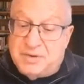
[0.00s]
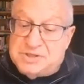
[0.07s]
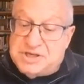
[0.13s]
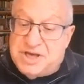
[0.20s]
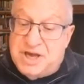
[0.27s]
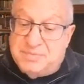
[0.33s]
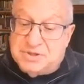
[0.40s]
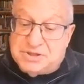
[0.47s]
was
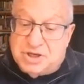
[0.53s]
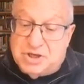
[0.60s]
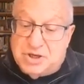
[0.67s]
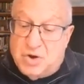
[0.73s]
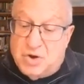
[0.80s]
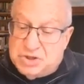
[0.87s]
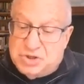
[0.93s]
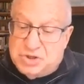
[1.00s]
able to
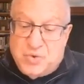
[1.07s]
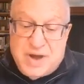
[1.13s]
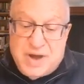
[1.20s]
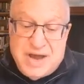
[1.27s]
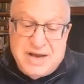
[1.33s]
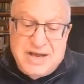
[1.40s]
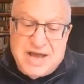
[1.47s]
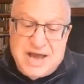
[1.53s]
go do
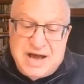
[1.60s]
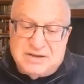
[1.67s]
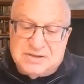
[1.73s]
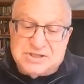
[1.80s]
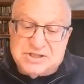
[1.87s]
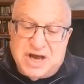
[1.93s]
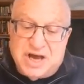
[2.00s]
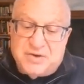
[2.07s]
any
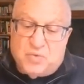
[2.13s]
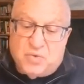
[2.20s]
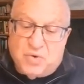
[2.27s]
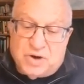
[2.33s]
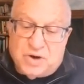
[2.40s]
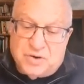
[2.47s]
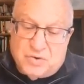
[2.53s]
outside work at